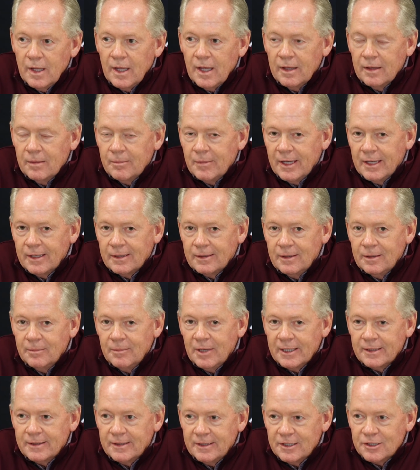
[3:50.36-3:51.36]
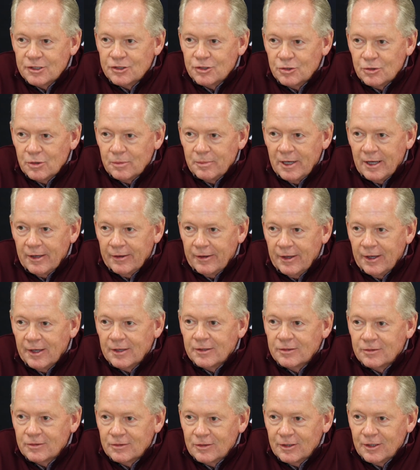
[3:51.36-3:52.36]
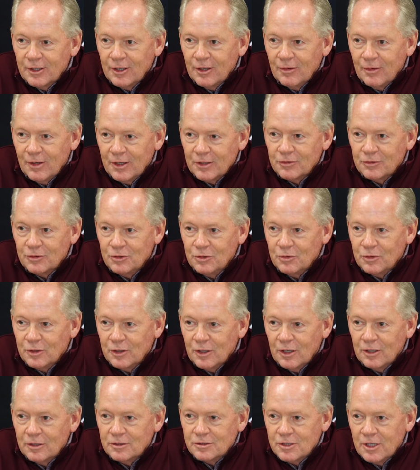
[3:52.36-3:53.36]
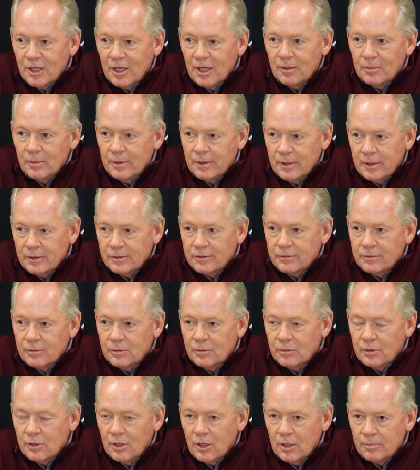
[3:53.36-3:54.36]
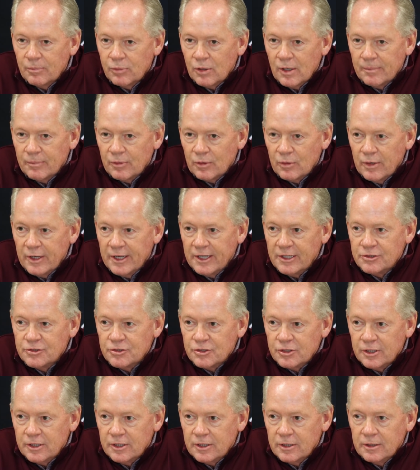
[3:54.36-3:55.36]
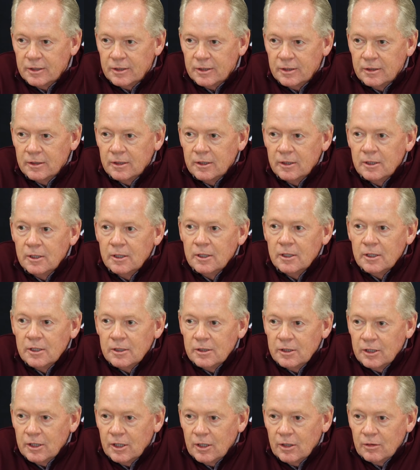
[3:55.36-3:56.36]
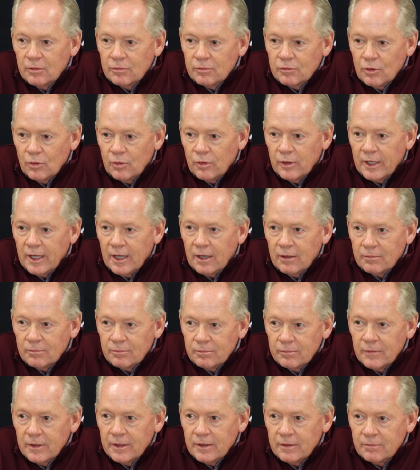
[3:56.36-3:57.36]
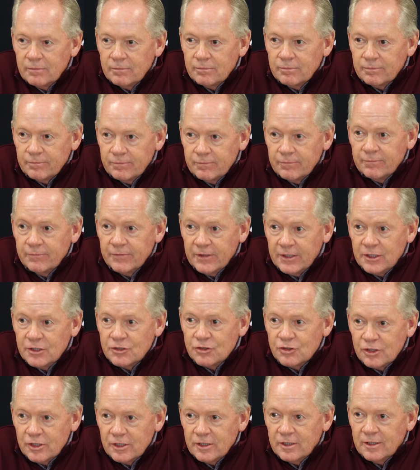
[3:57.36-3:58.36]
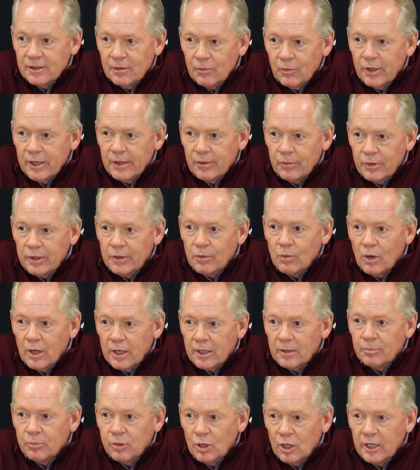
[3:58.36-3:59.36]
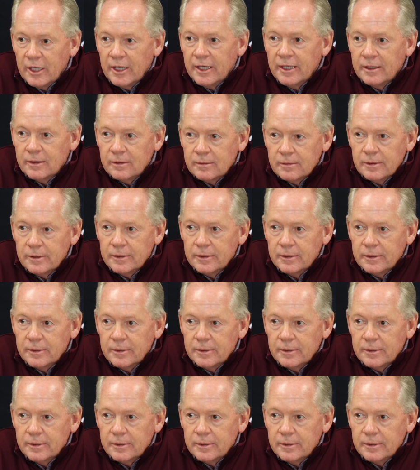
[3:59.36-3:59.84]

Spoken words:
Yeah, you make the issue about us, you know, us doing our job and us doing our preparation and, you know, going out and finishing the way we want to play.